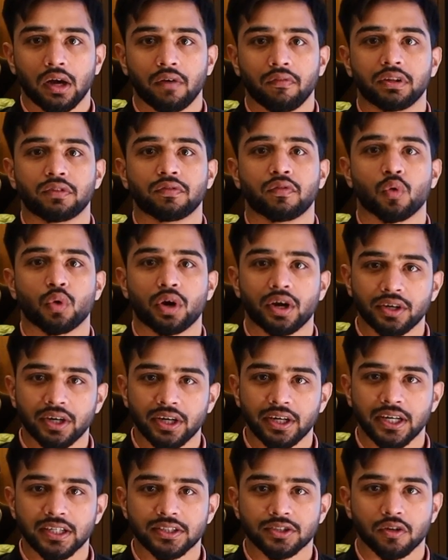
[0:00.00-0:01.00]
with
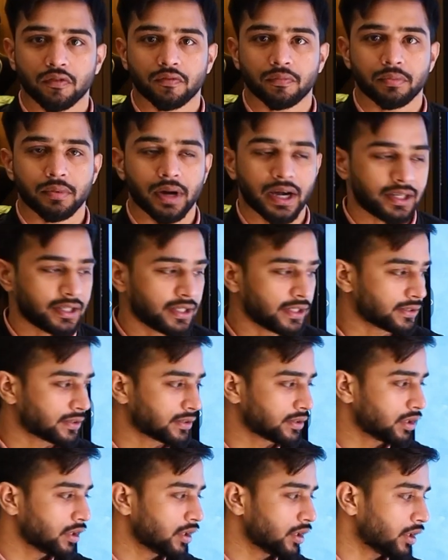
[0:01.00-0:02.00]
400 nits of
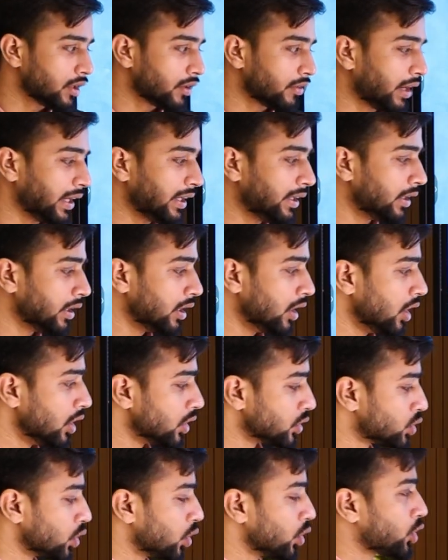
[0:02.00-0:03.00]
brightness, right?
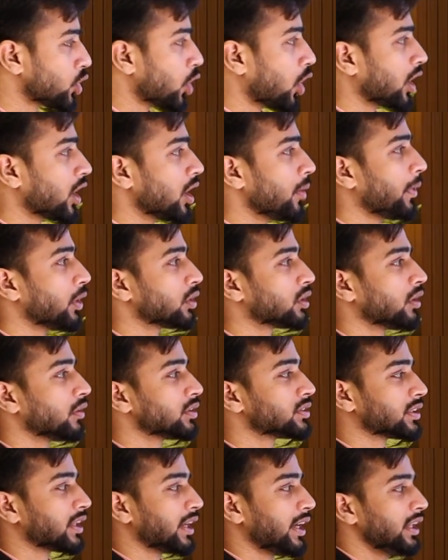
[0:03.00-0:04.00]
So talking about
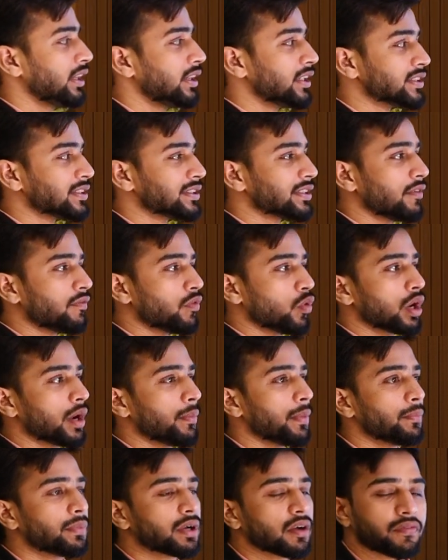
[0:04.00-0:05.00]
the screen, this is the 4
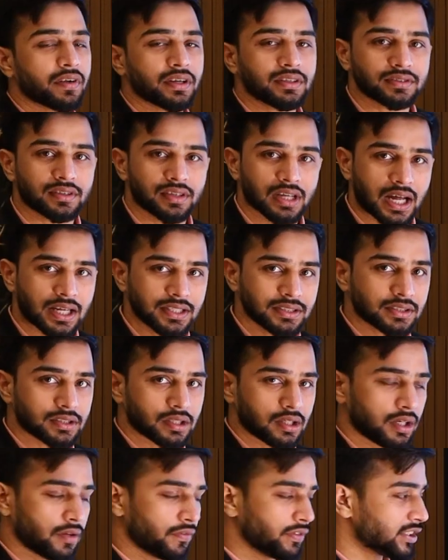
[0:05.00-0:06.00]
mm toughened glass
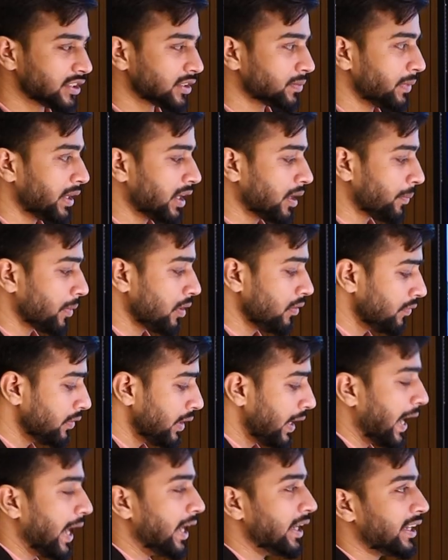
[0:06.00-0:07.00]
which is made up
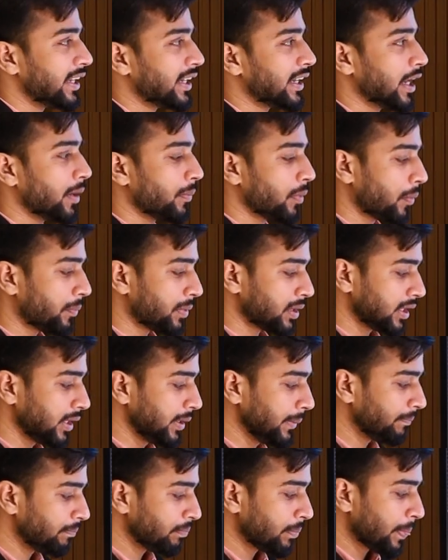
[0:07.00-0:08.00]
of anti-glare
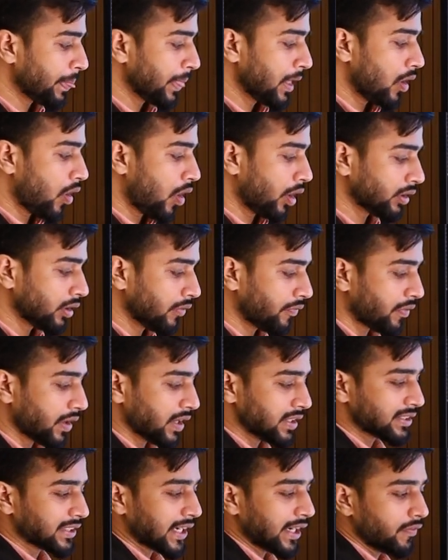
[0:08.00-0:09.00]
property. On the
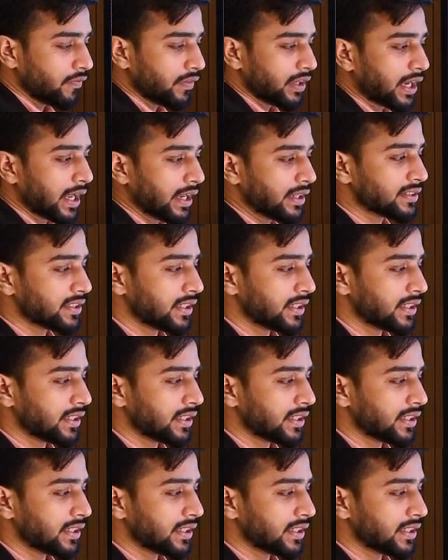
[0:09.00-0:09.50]
front side, we can